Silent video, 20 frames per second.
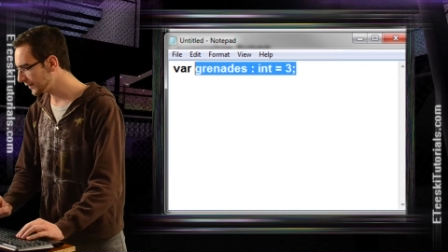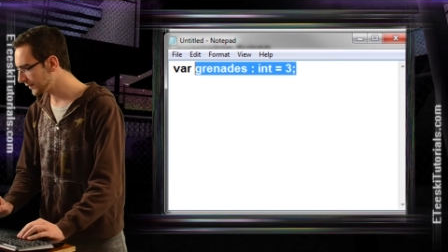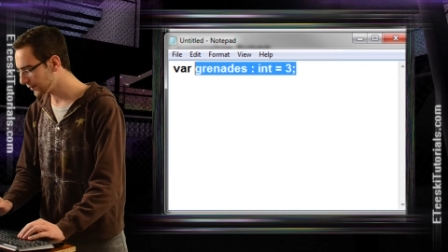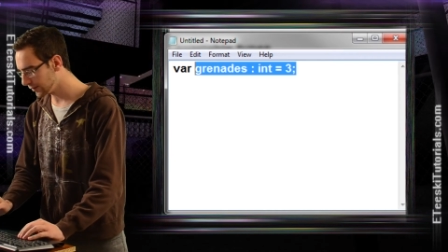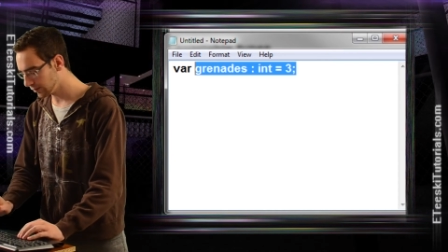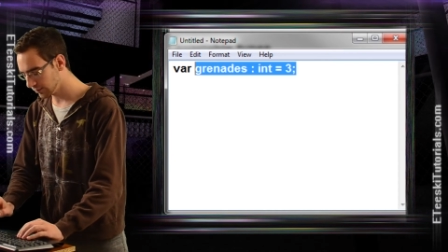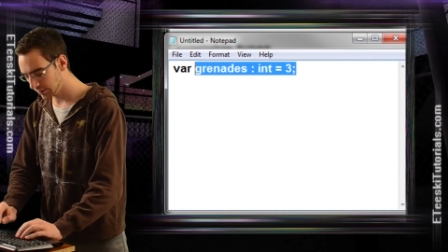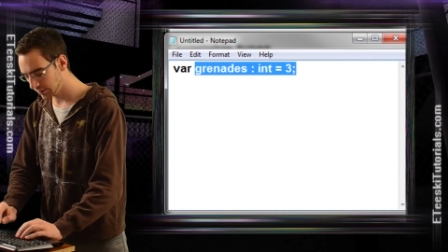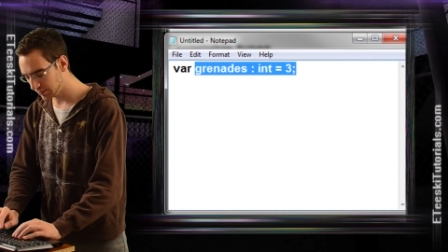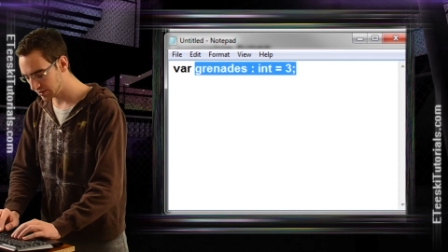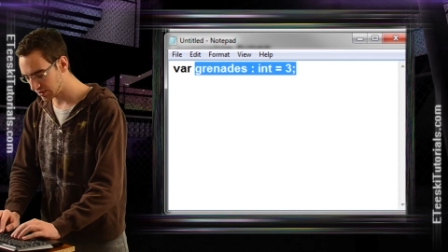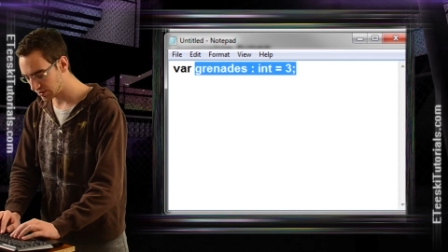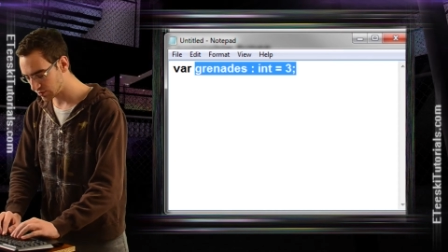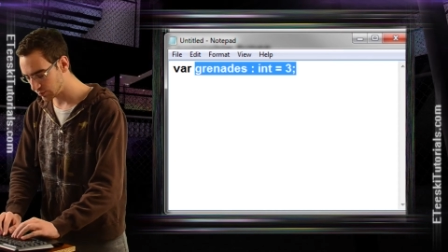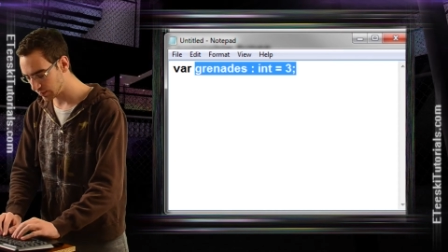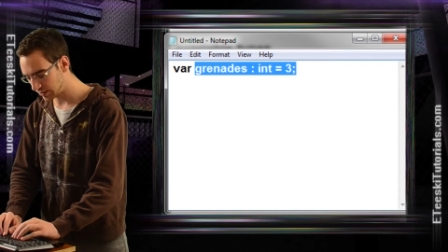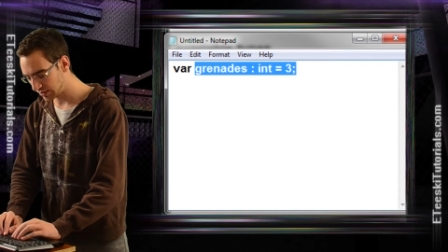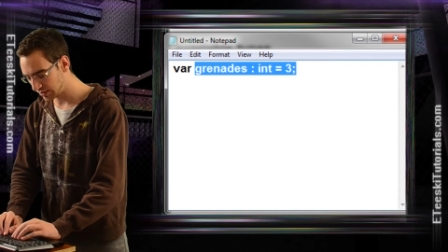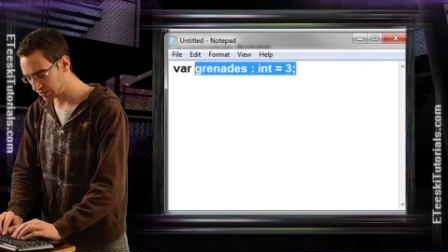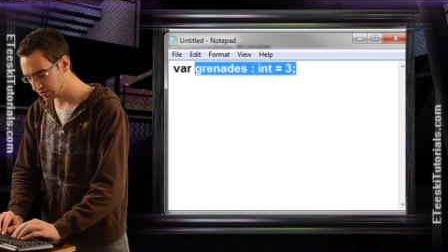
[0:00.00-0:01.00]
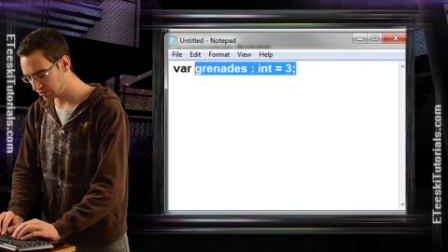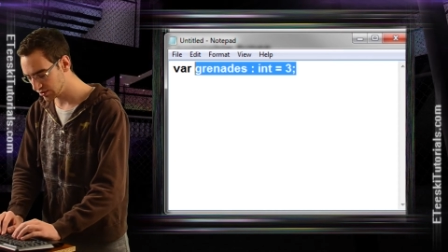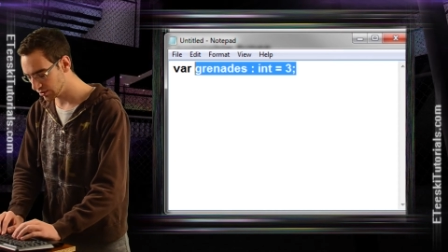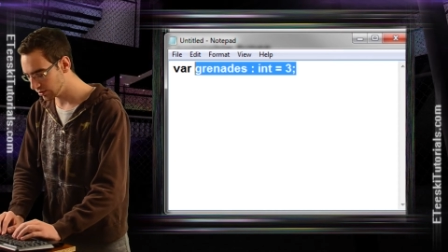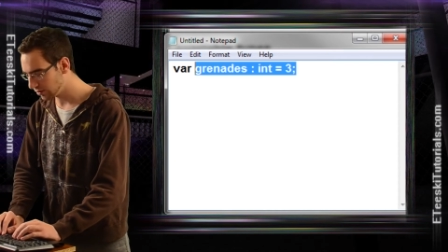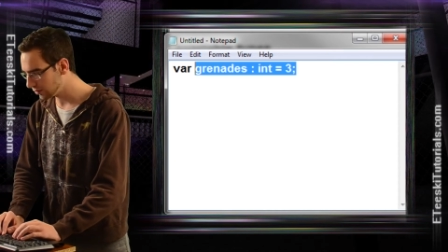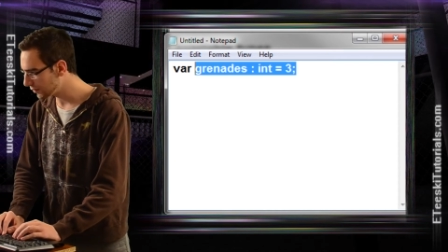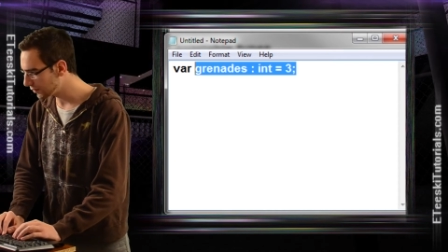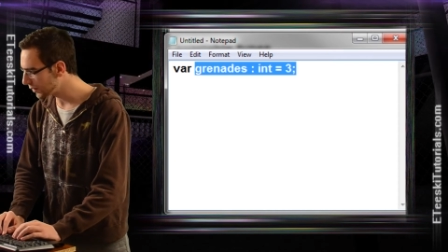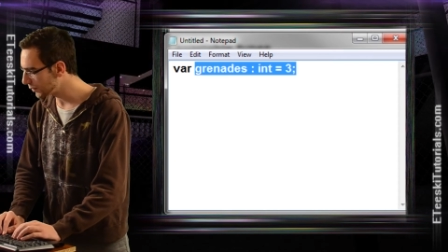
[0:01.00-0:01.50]
So let me just quickly
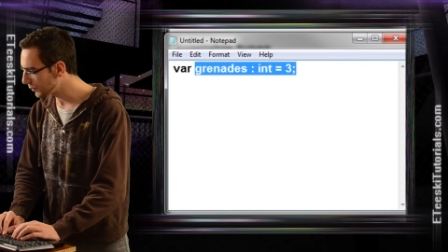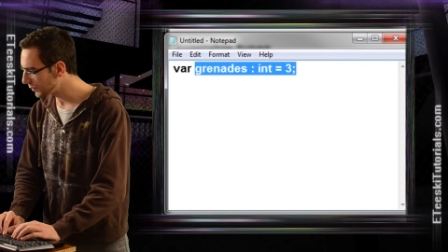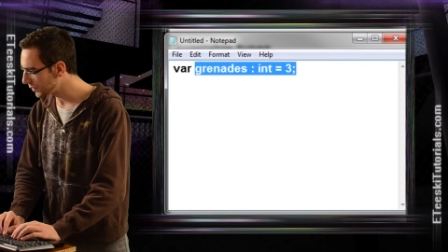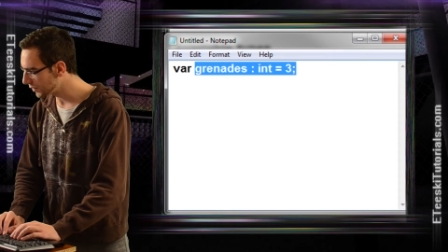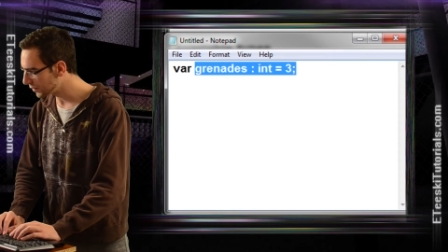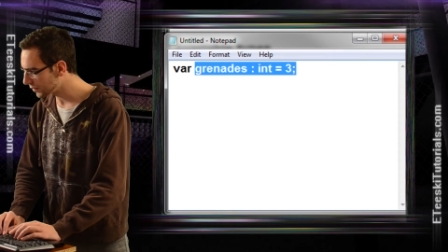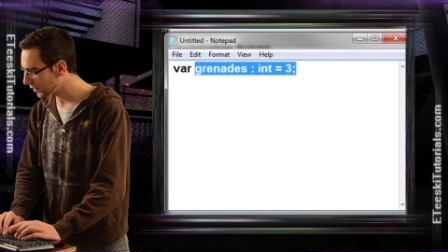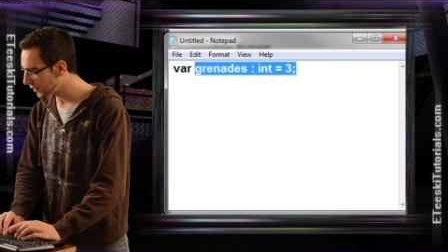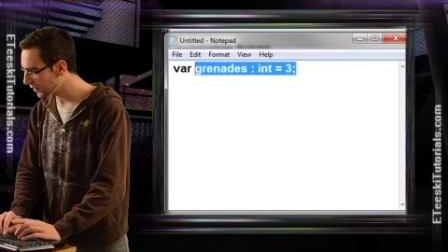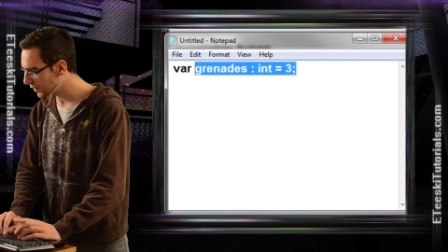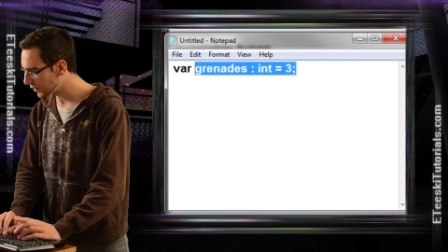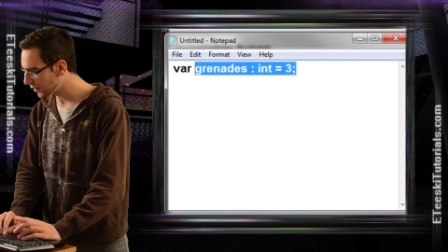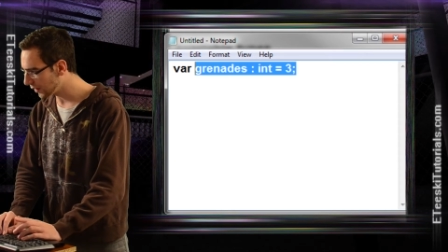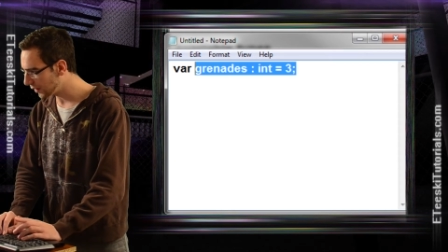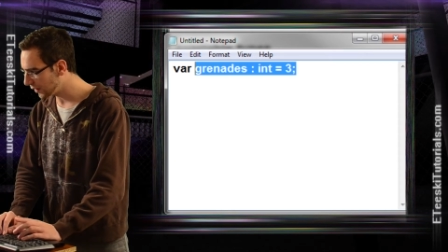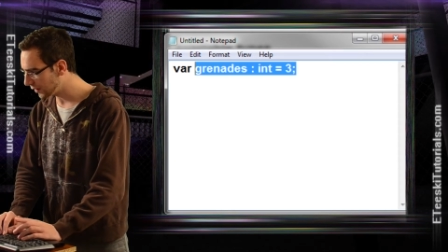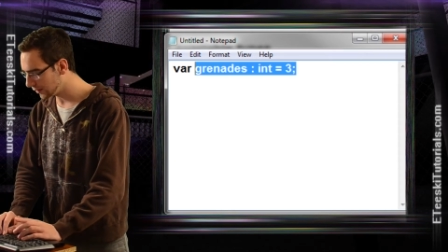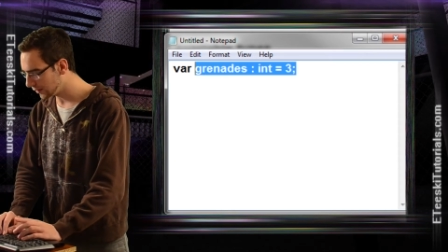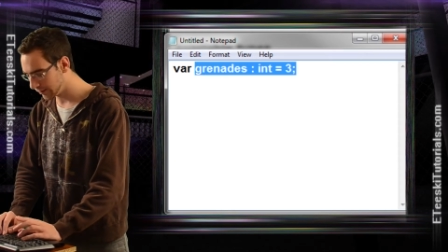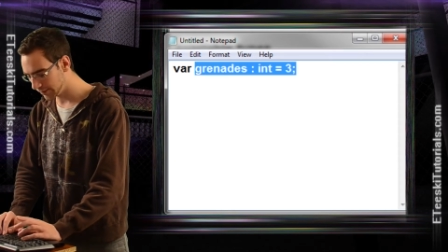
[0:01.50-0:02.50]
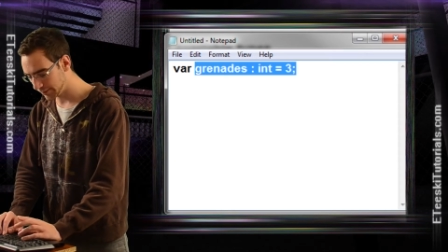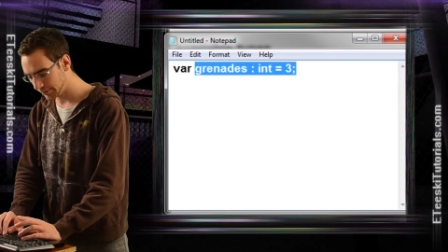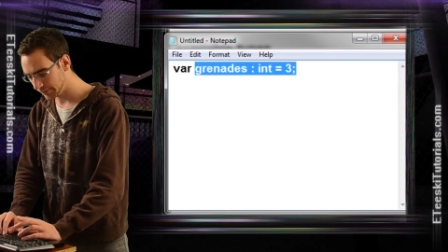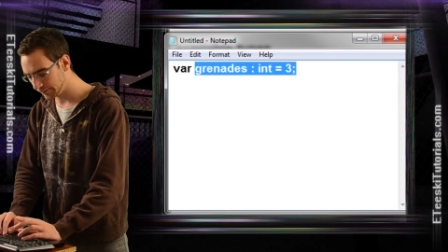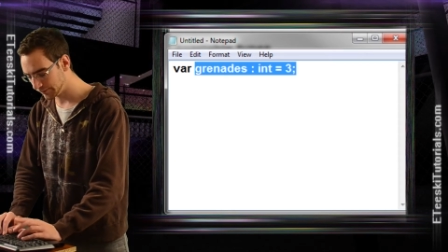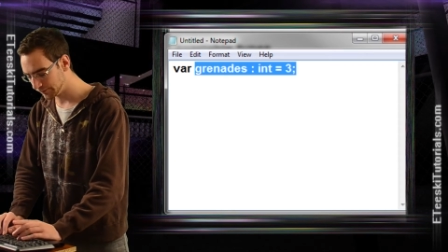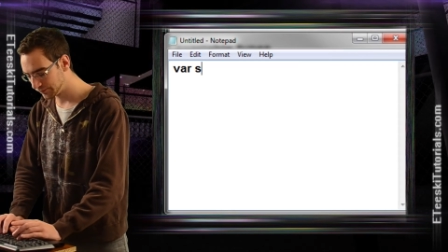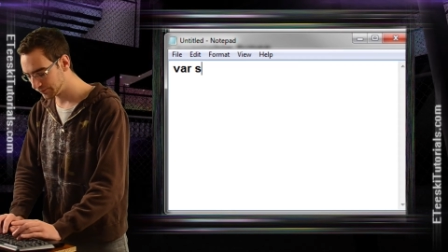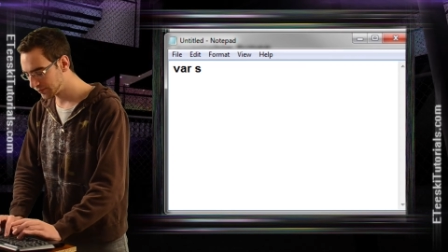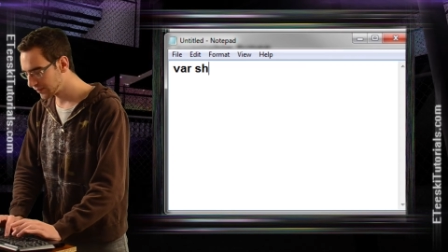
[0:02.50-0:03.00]
show. It would look like um,